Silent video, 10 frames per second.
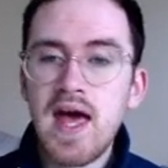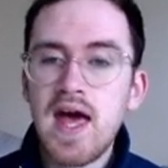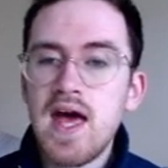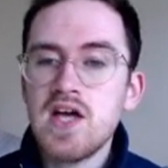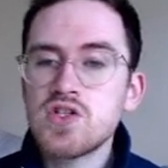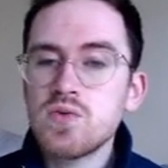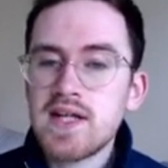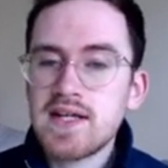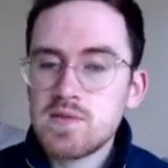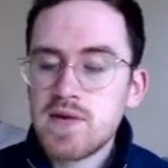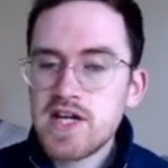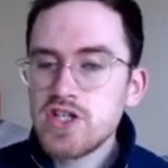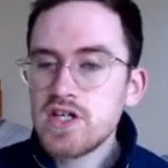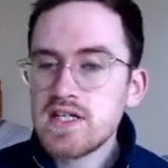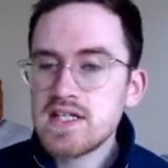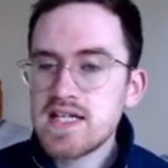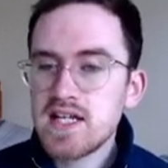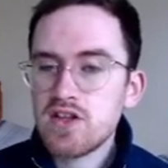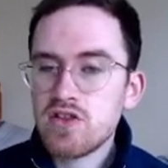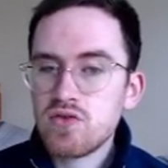So an expression containing
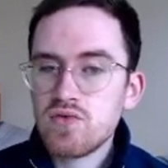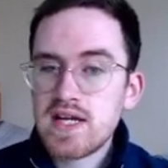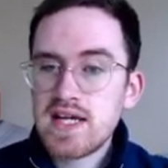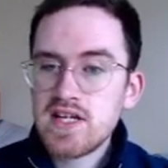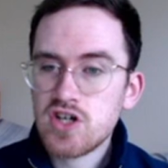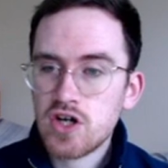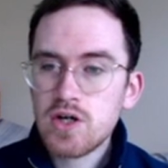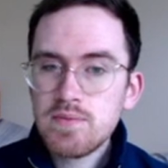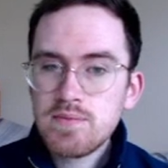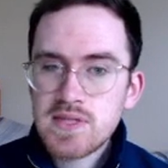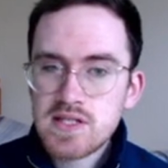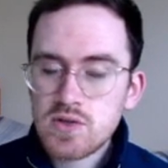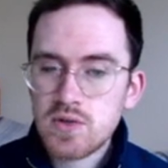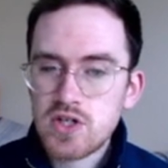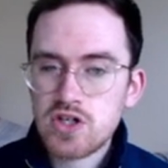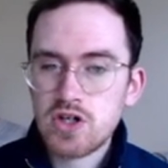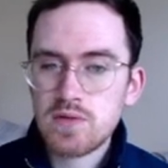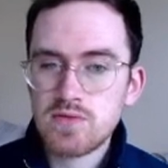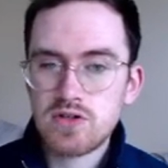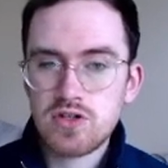3 terms, so our terms
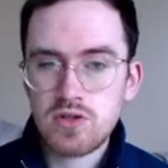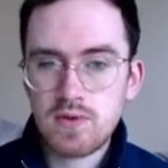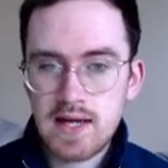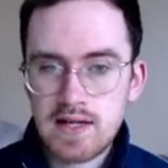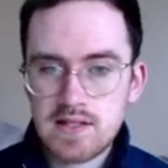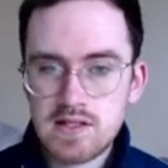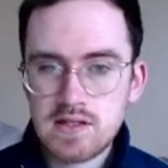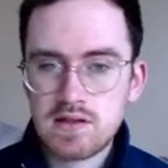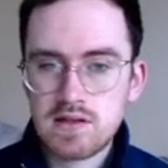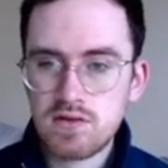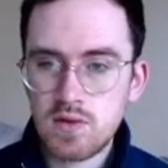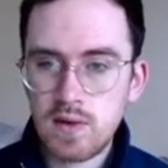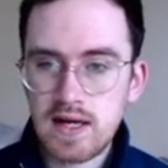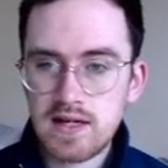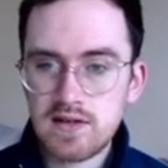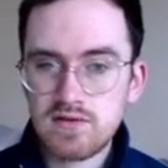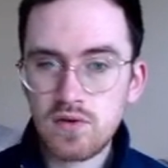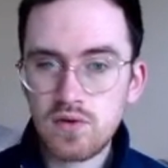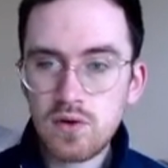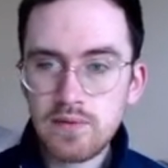are 2x, 3y and
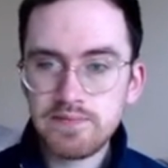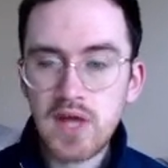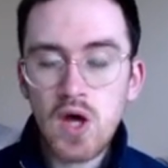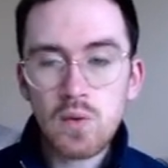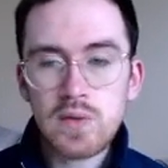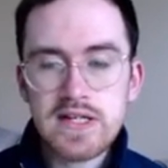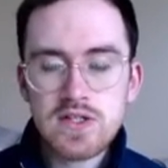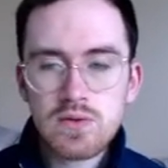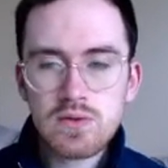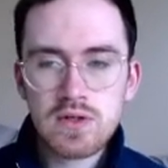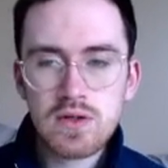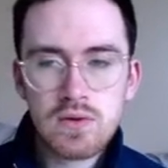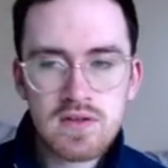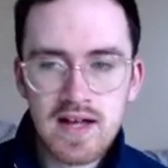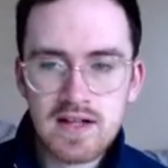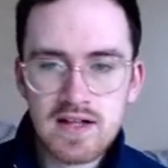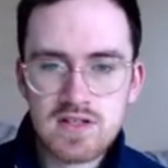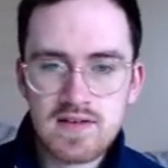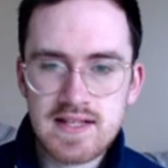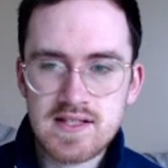4. We don't know the values of
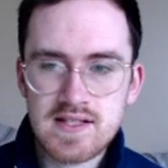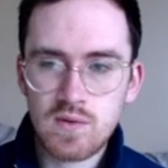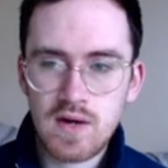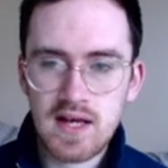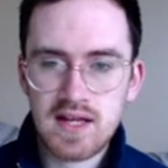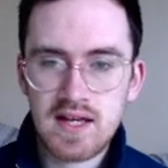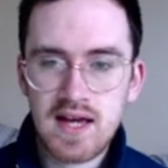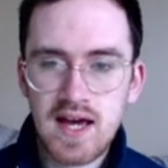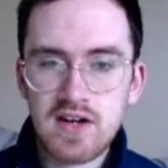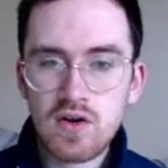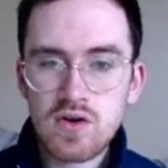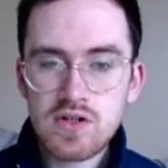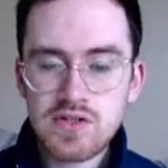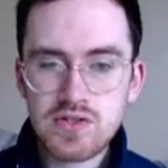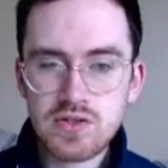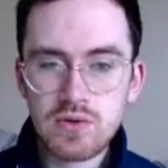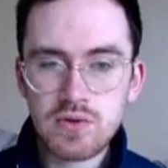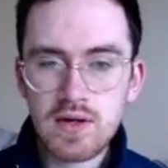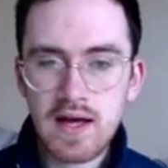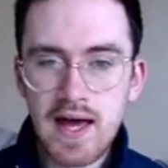x and y, and also
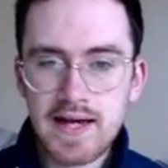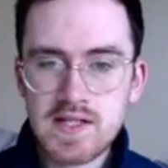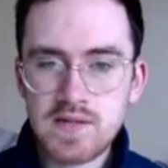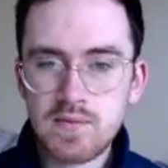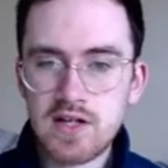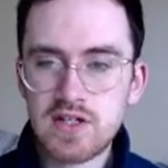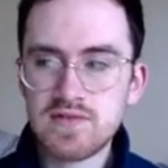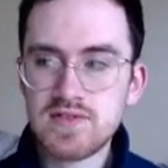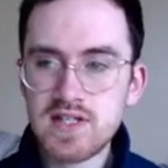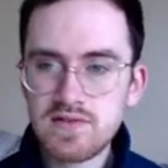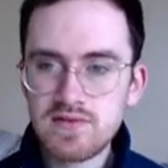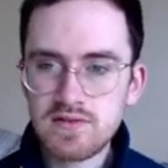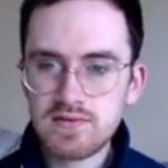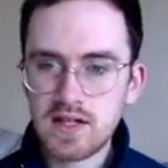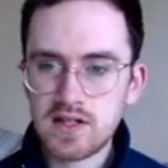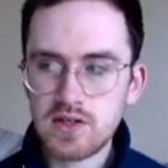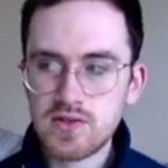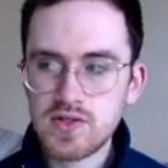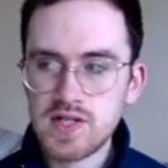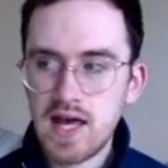x and y could have different values
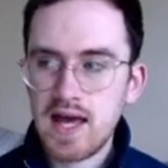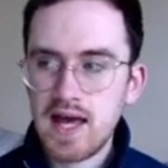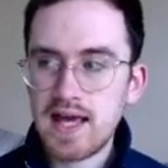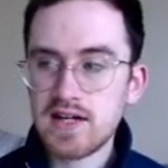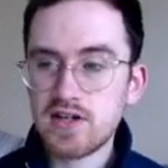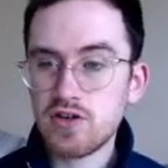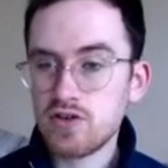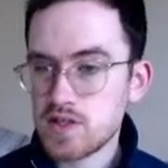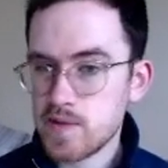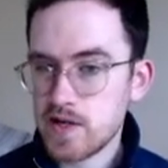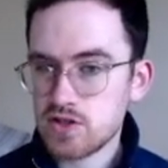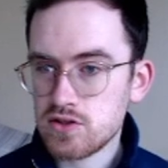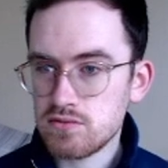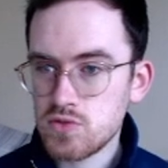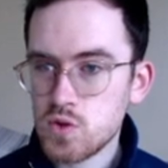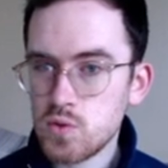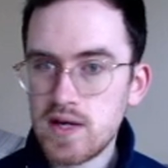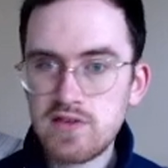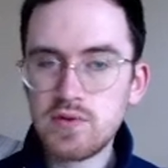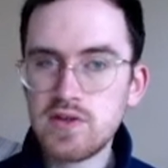in another expression. So if
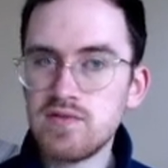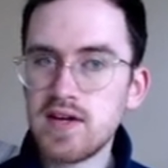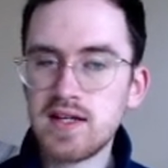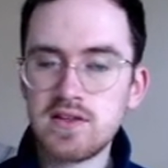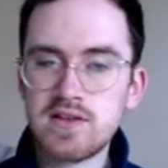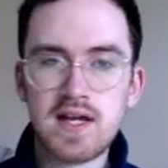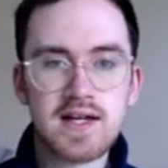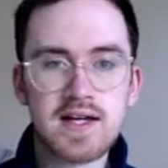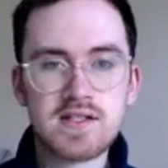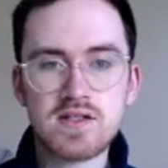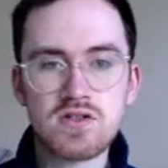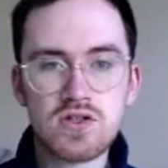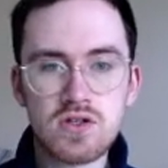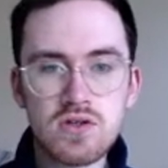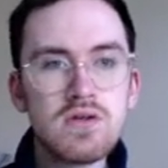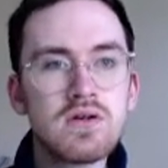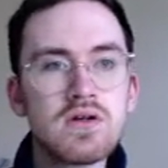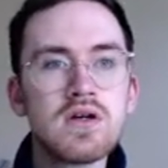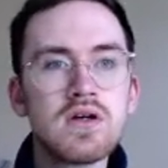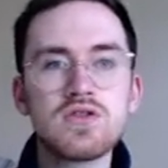we find out that x is 2
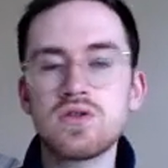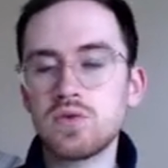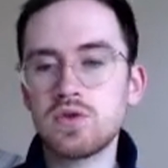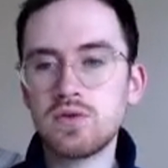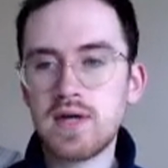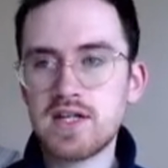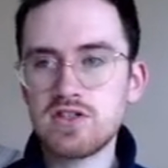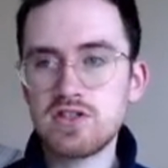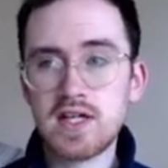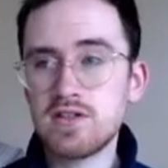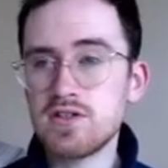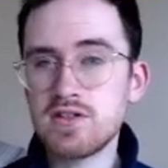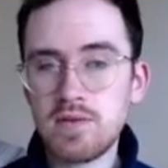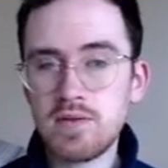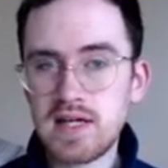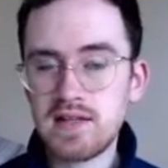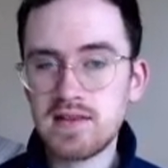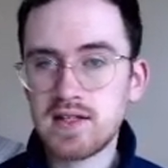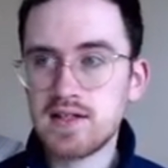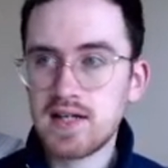during one question, that does not mean that in
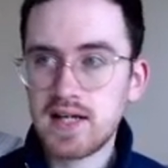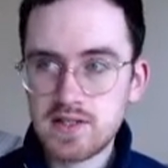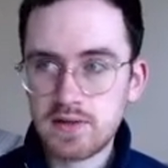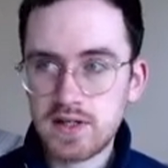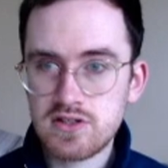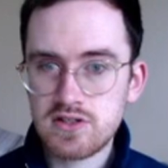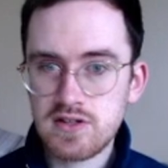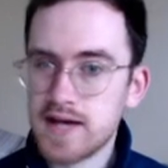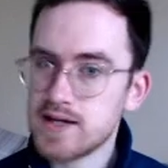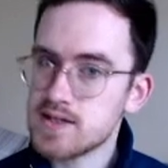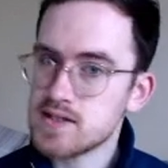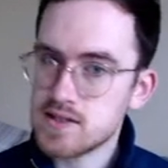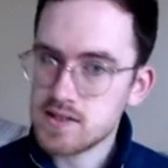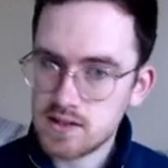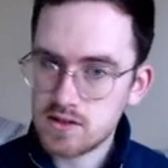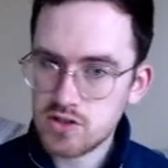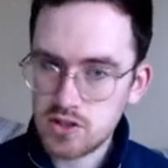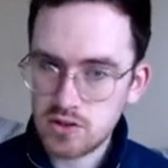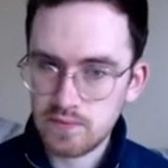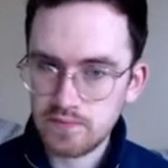the next question x is still 2.
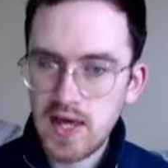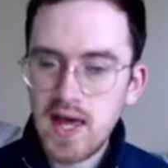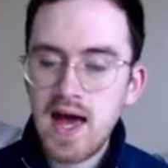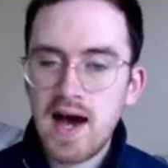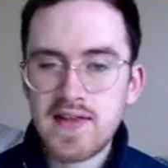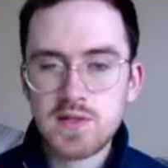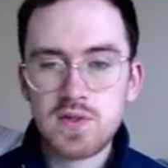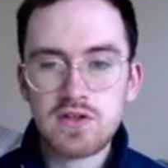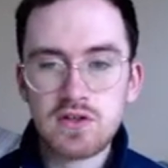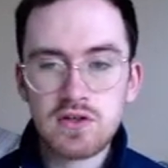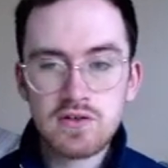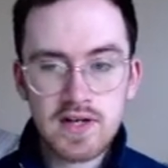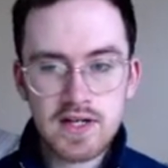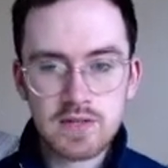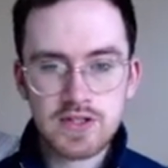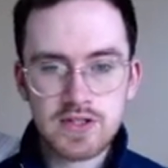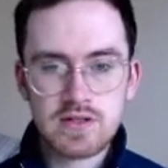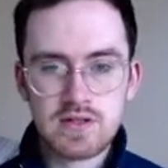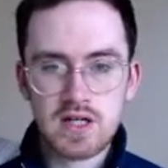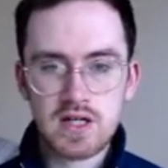And that's why they're called variables, because they
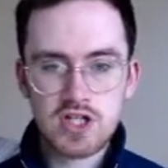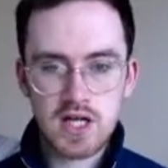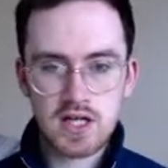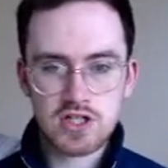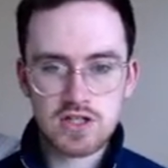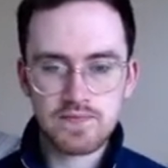can change.